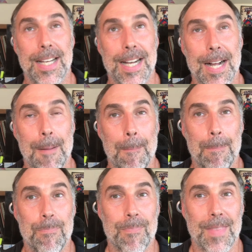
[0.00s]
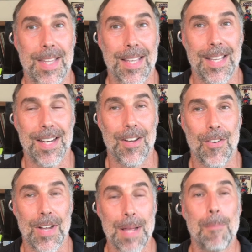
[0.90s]

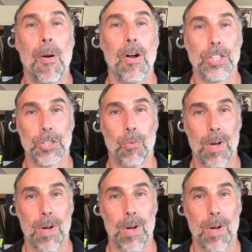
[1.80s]
impartial